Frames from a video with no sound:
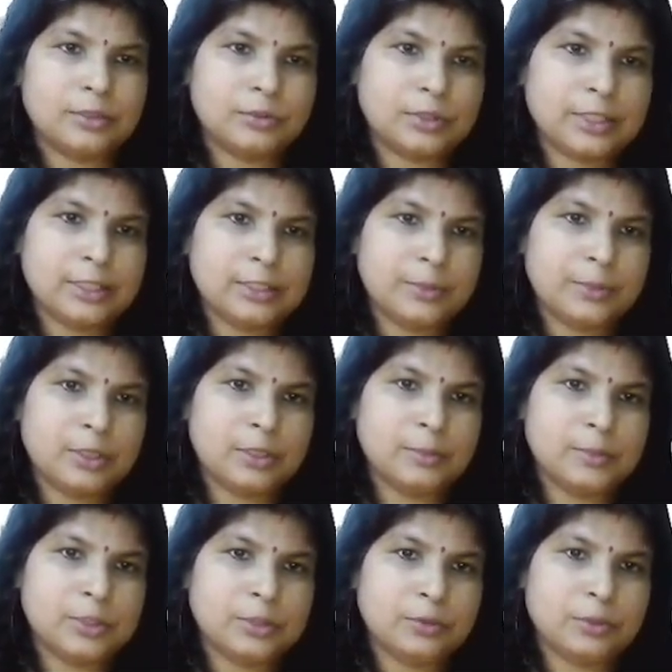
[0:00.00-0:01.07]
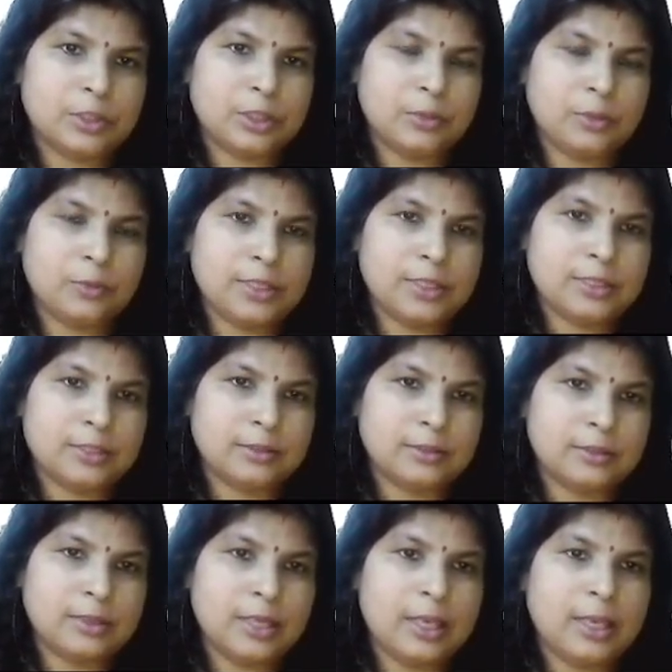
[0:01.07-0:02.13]
So this becomes your equation
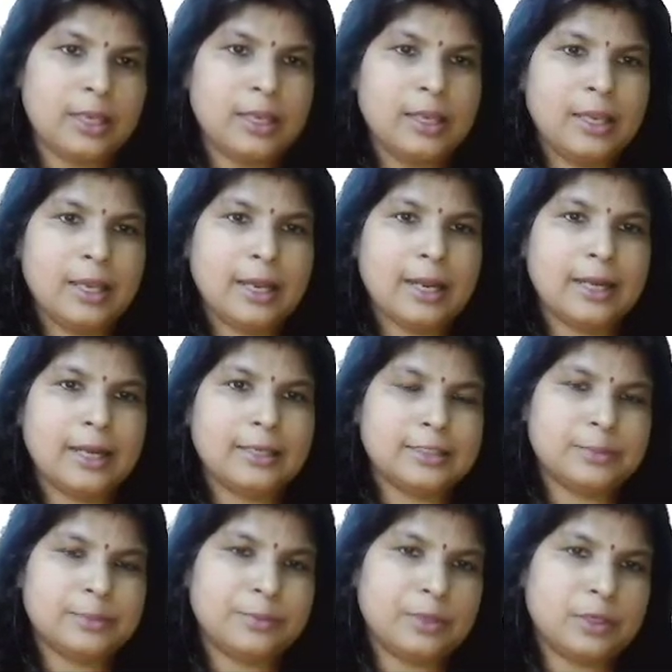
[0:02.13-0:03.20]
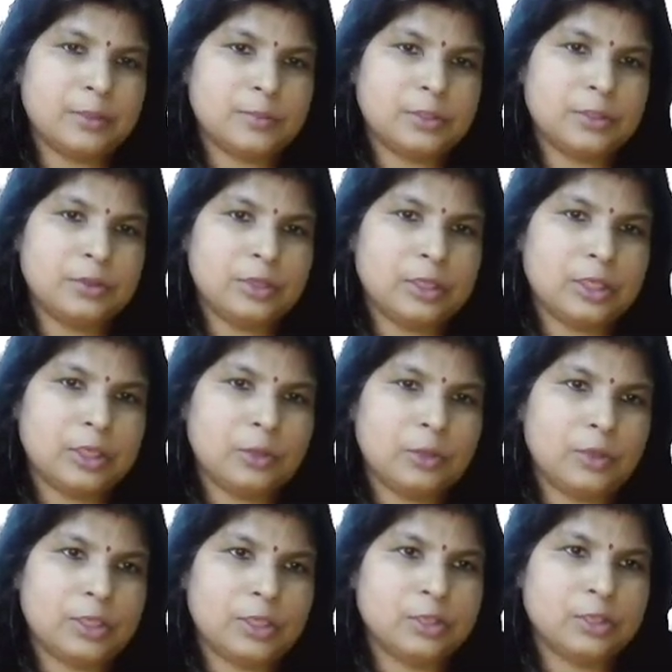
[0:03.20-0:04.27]
3 and this becomes your
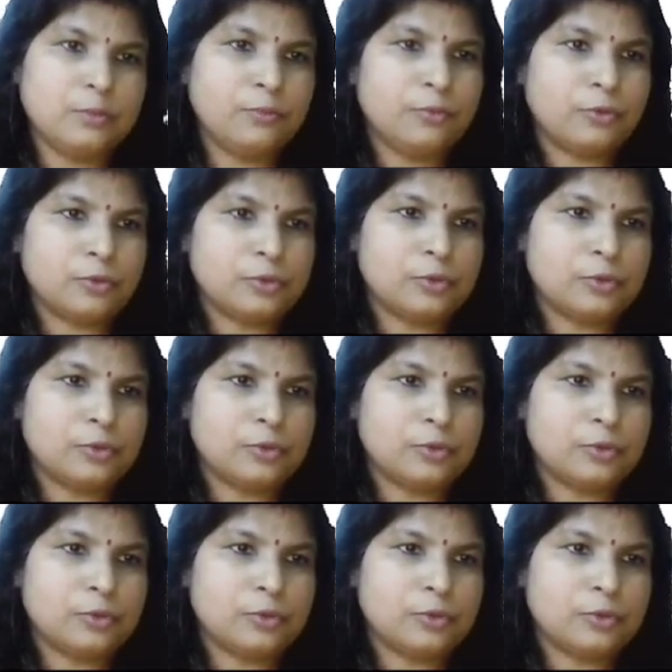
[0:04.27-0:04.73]
equation 4.